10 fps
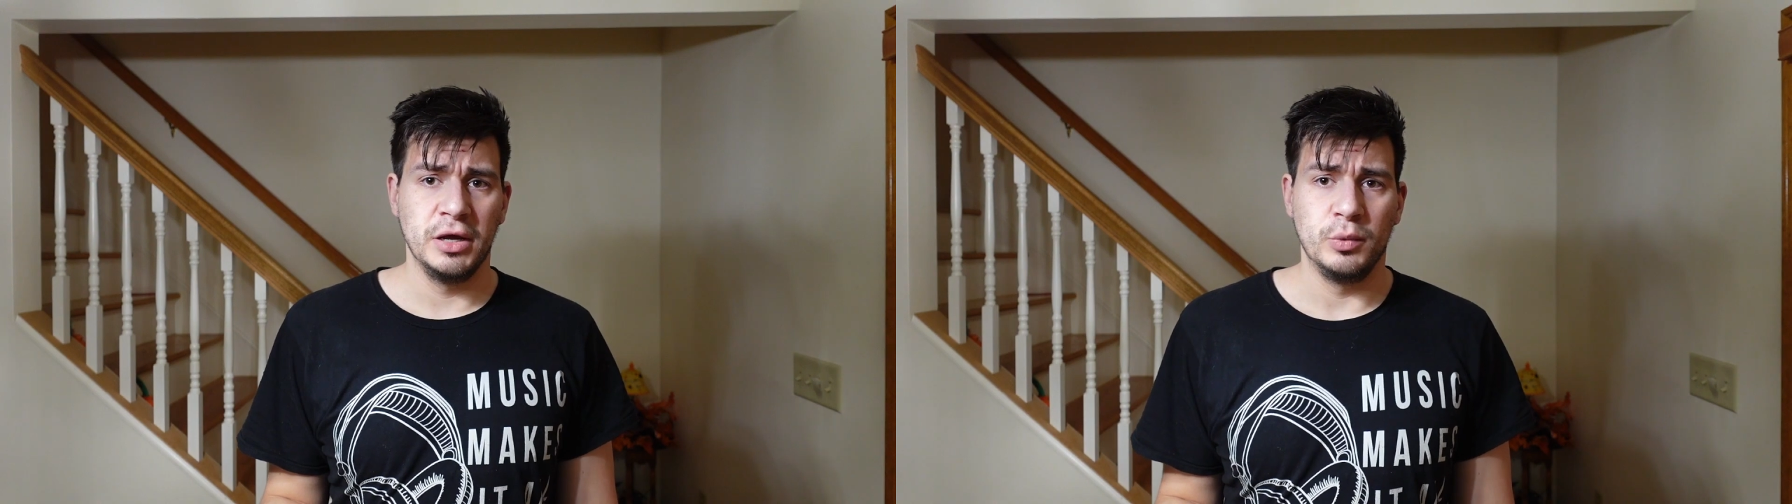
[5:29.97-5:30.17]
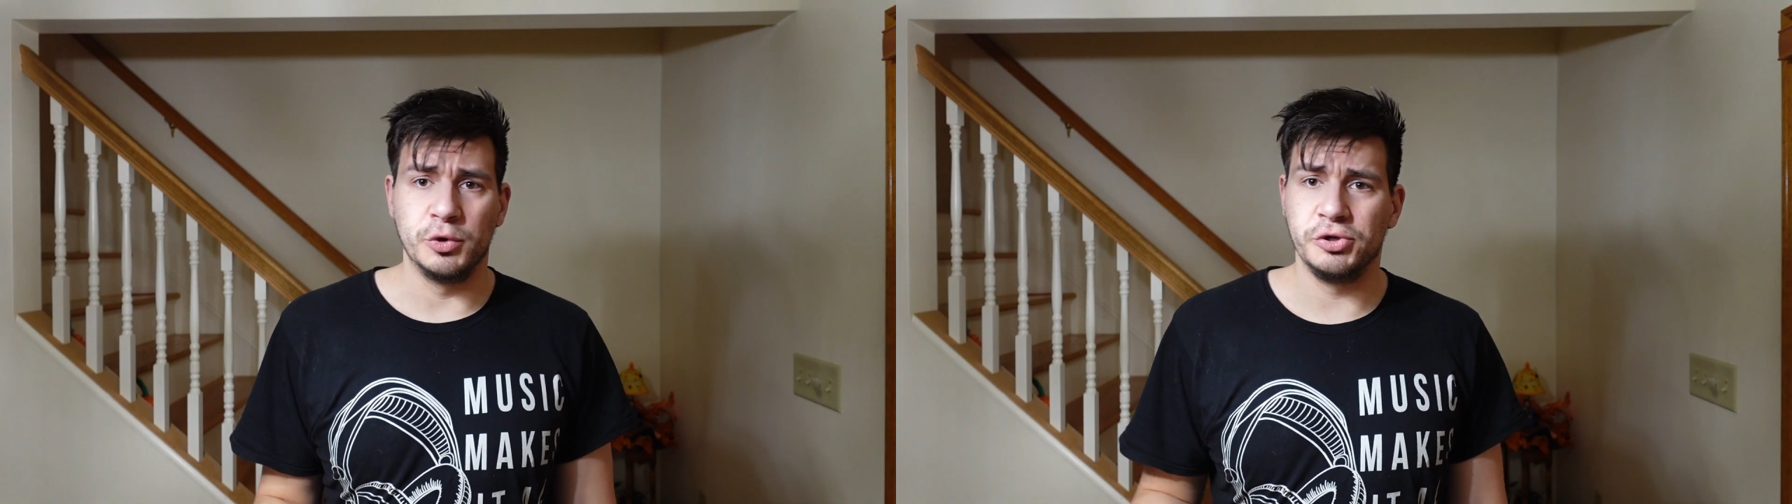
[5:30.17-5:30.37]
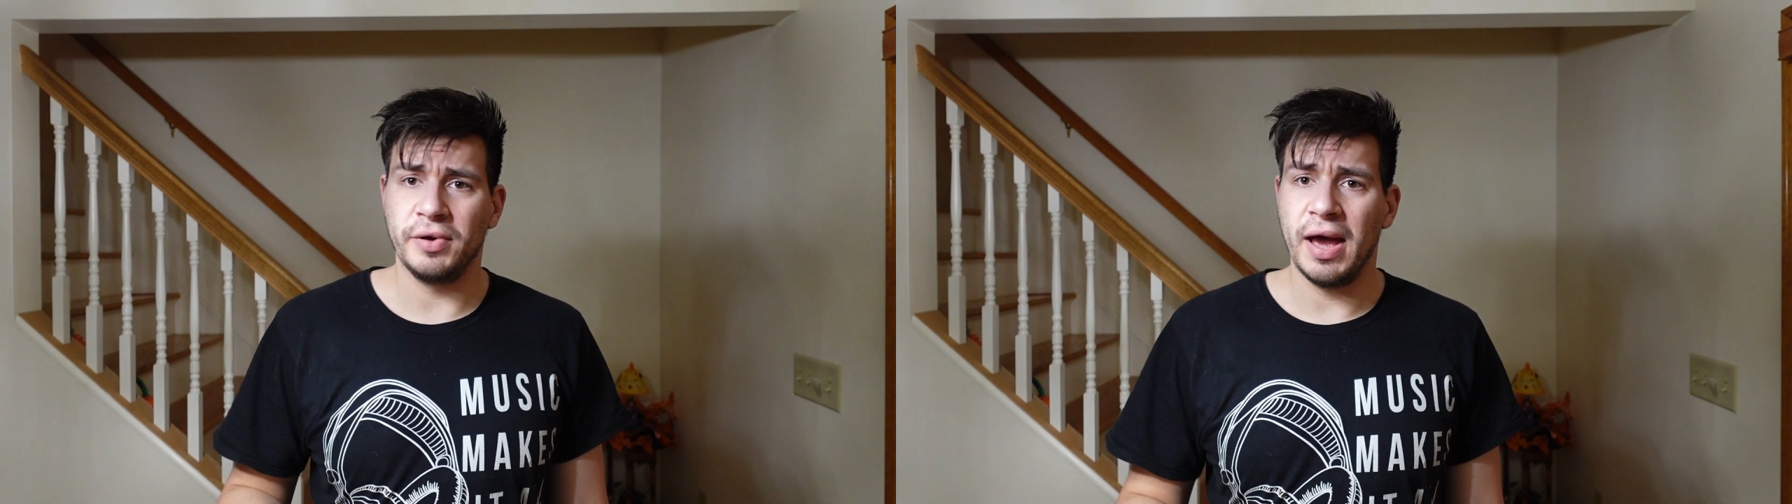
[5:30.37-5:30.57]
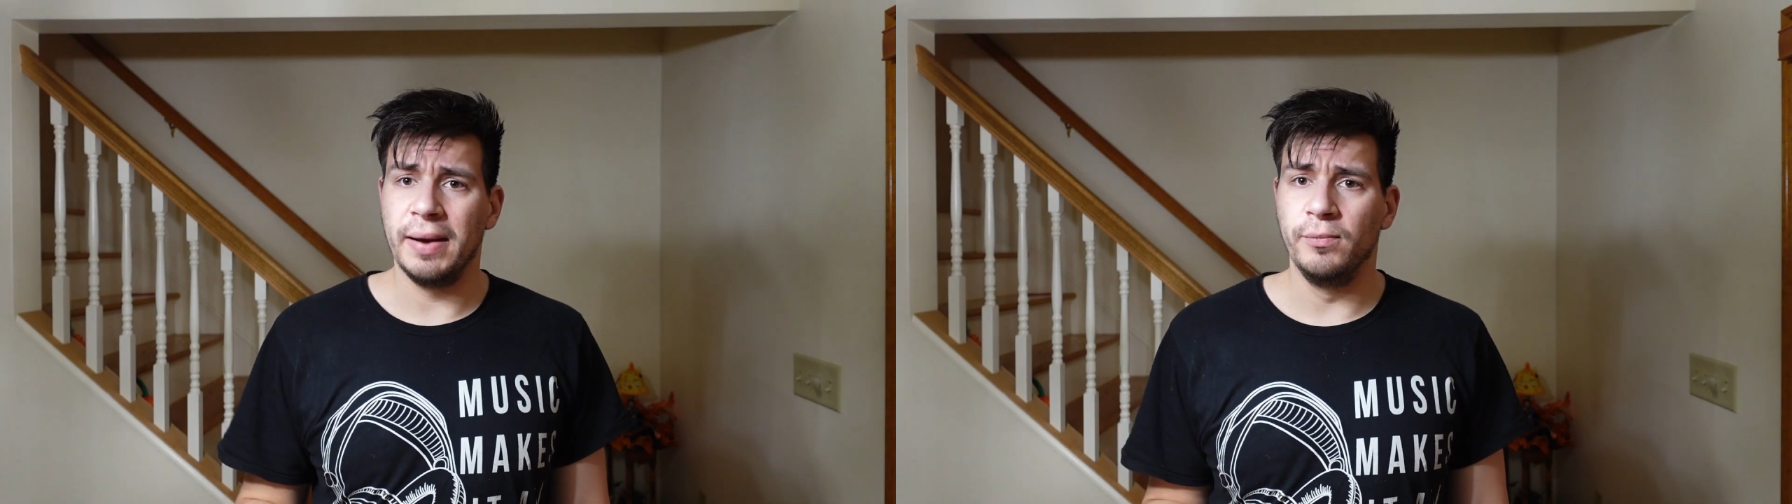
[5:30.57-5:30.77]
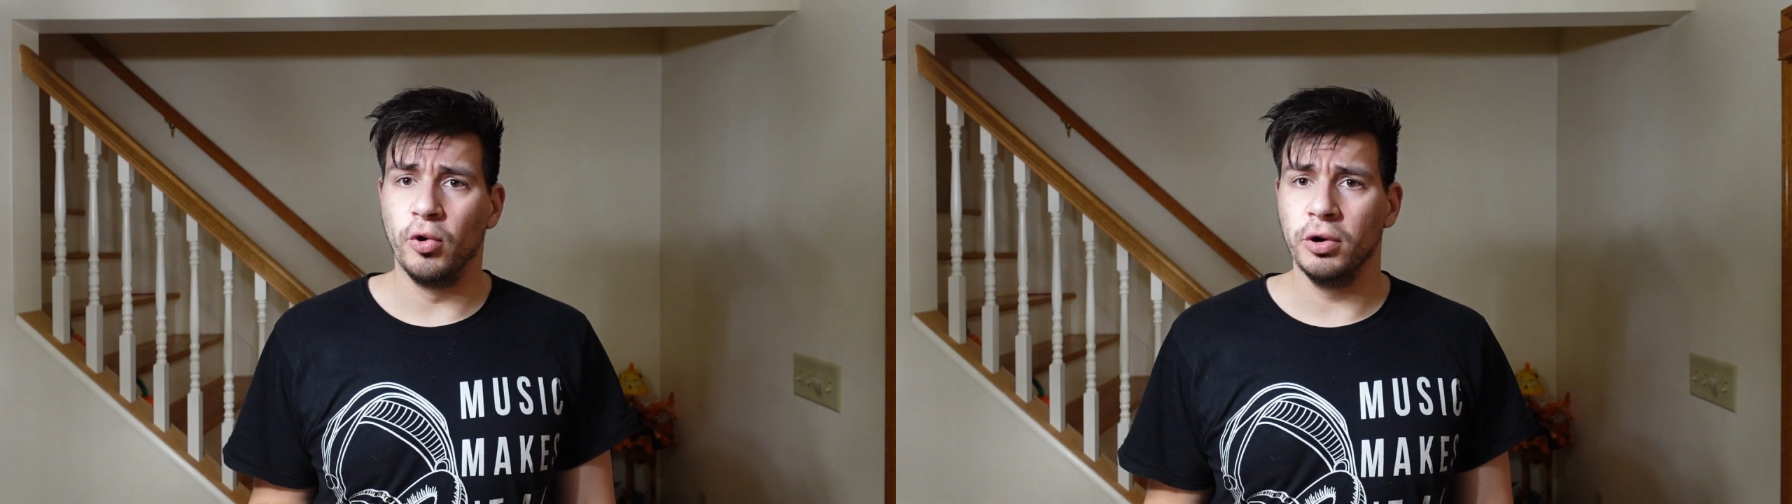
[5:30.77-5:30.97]
which will
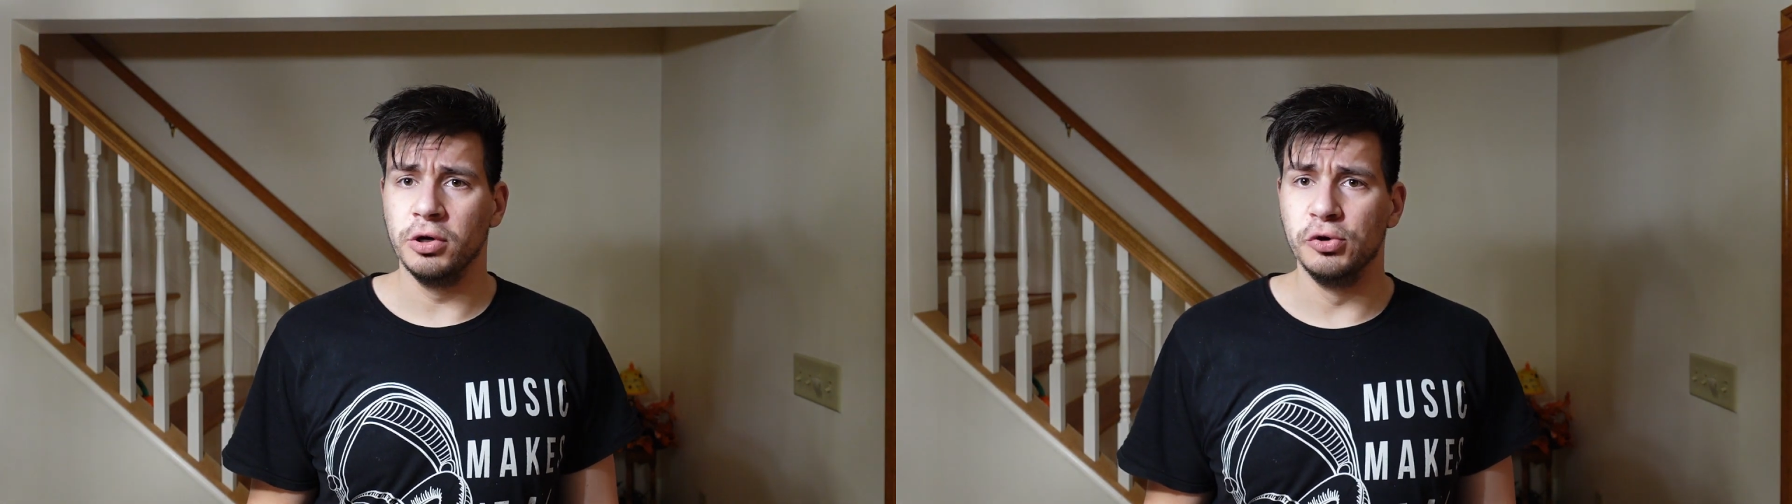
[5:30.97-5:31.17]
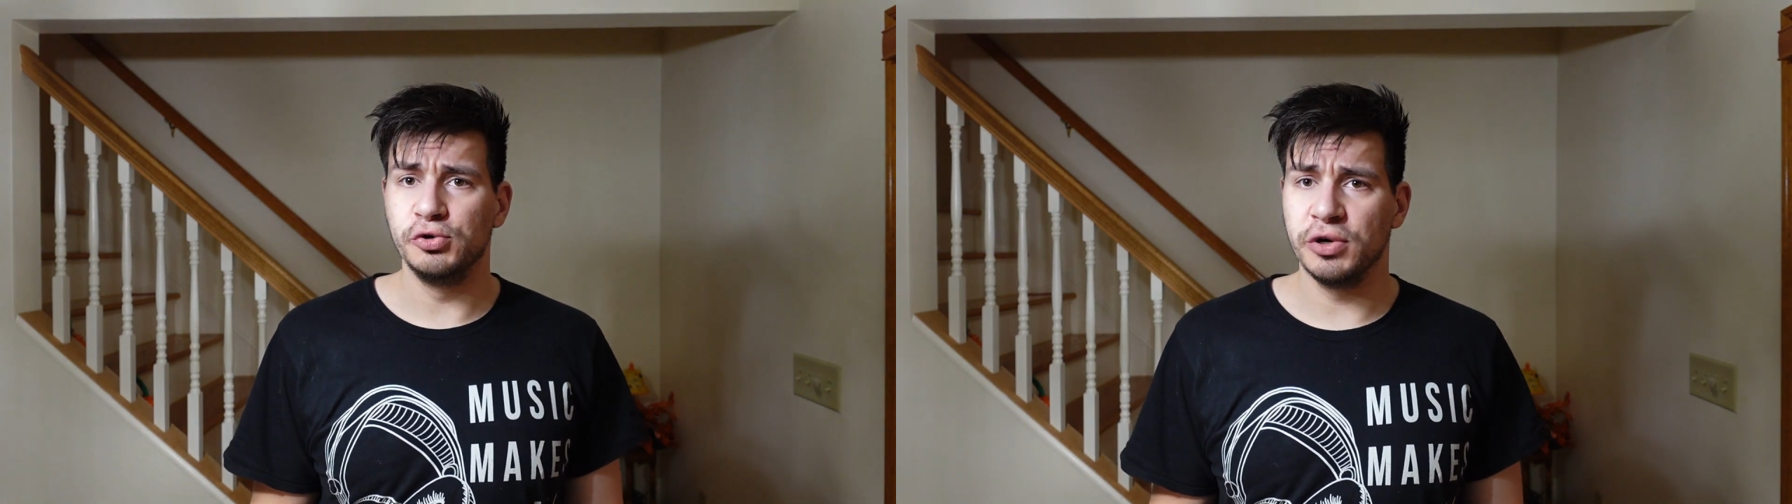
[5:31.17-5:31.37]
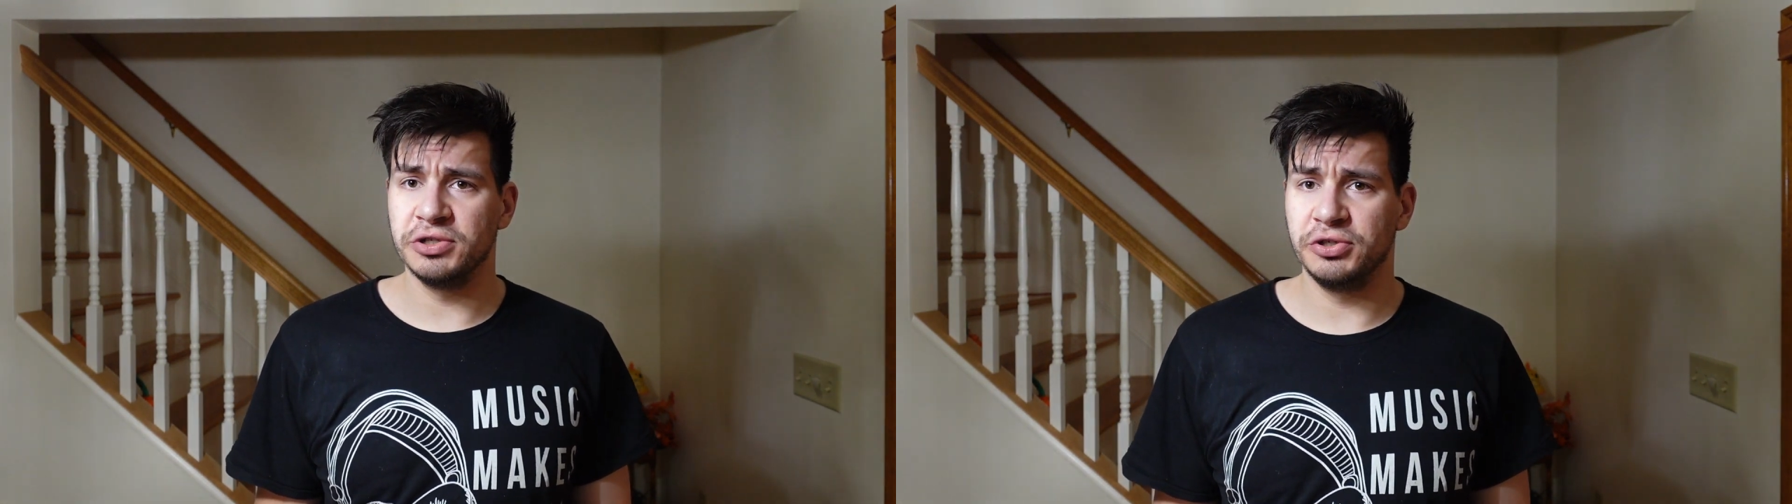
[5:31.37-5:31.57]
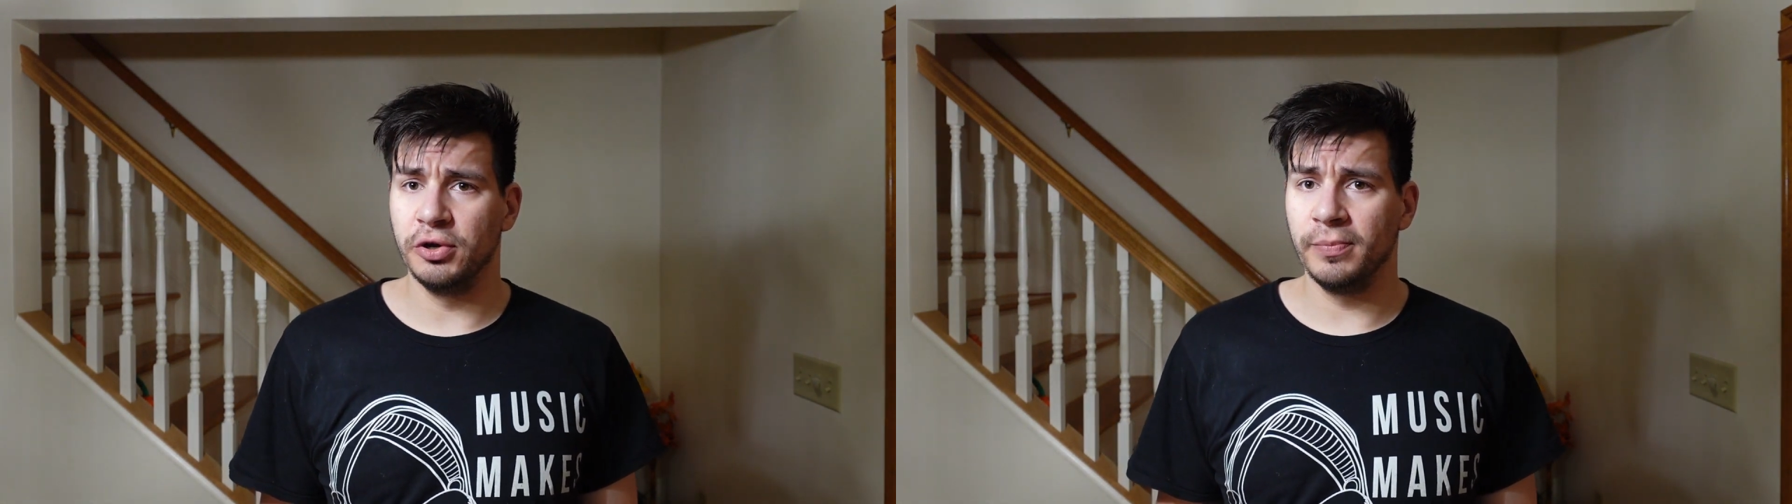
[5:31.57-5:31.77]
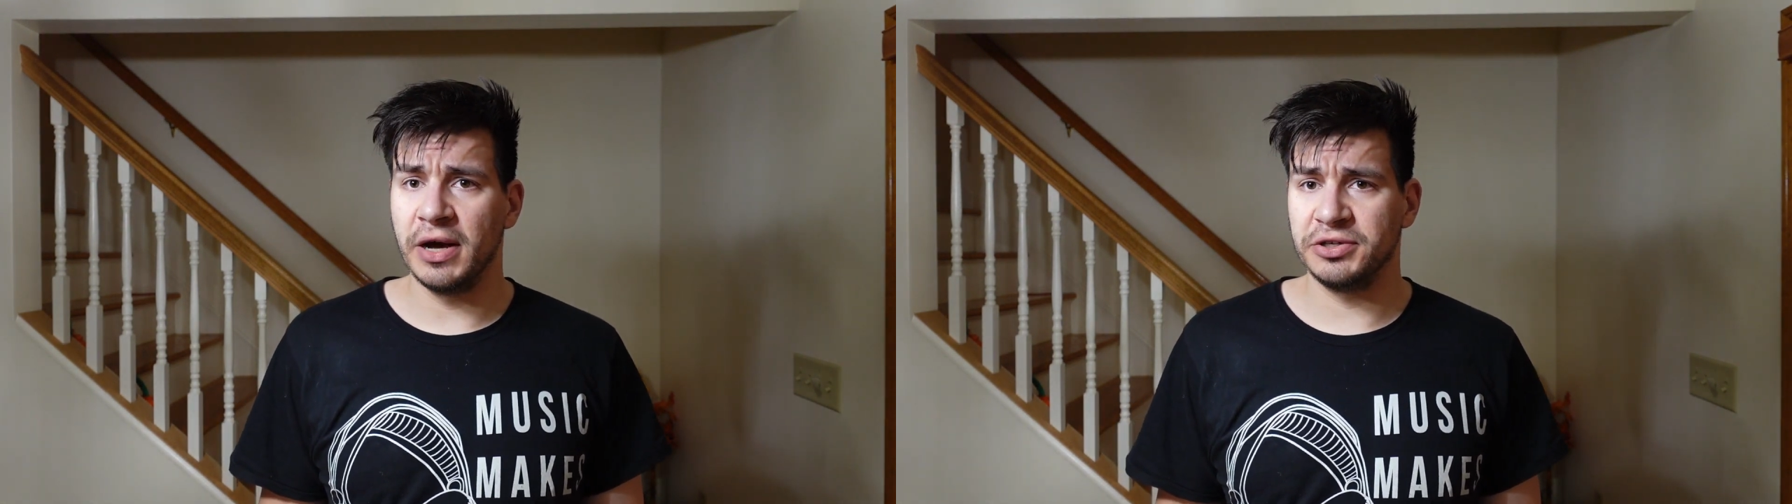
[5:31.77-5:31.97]
add more nutrients to
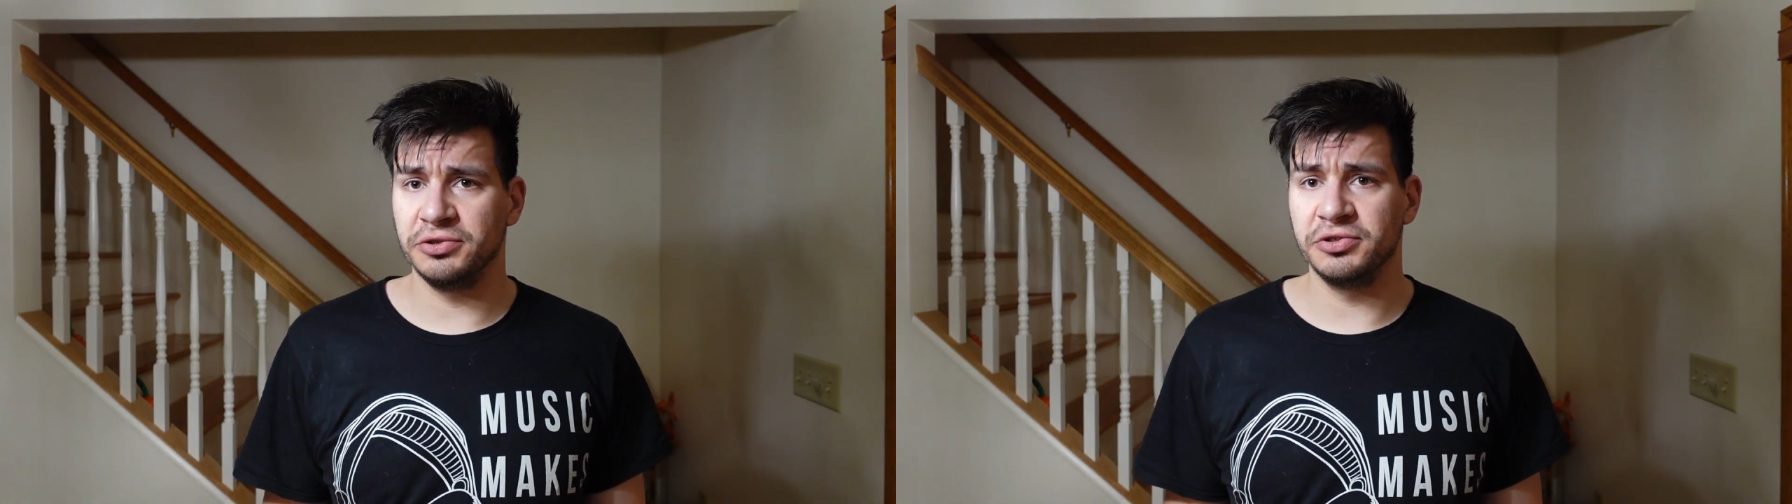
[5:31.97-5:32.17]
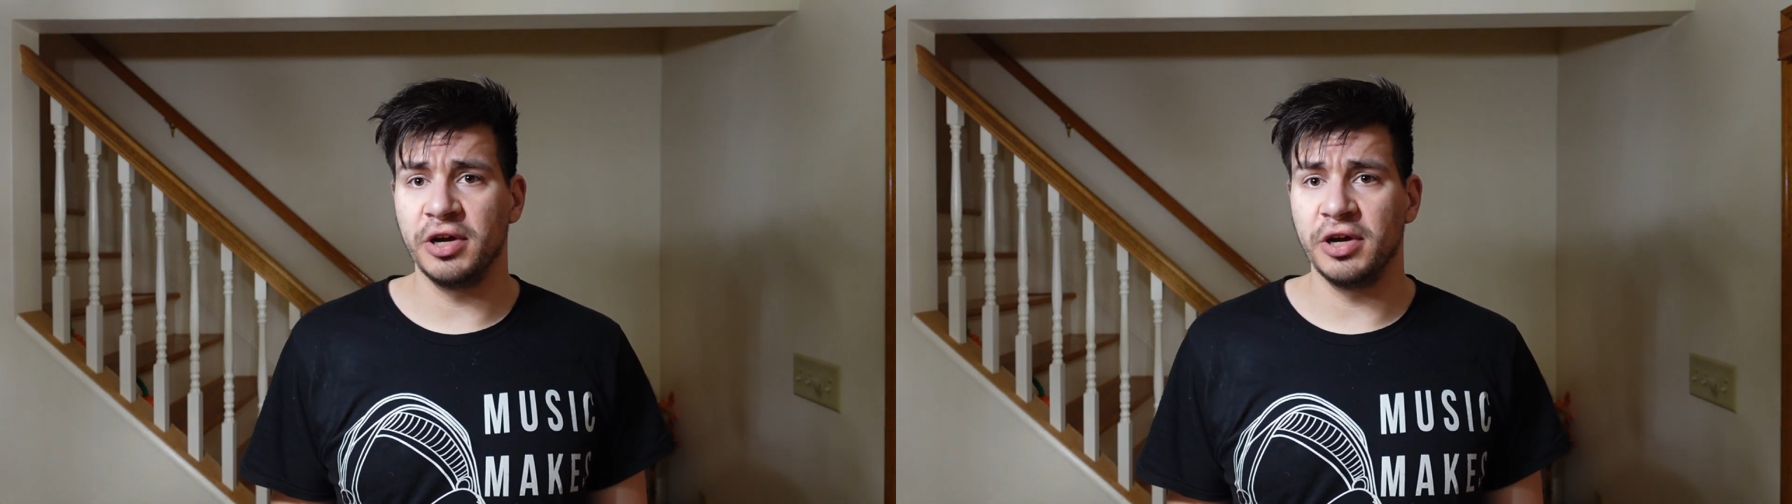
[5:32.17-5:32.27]
your muscles